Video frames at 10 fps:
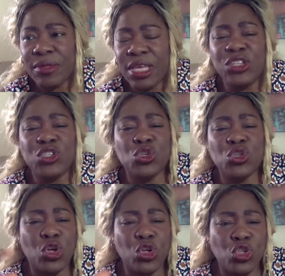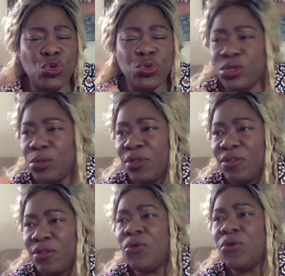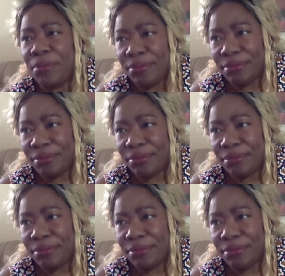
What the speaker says: into a usable form.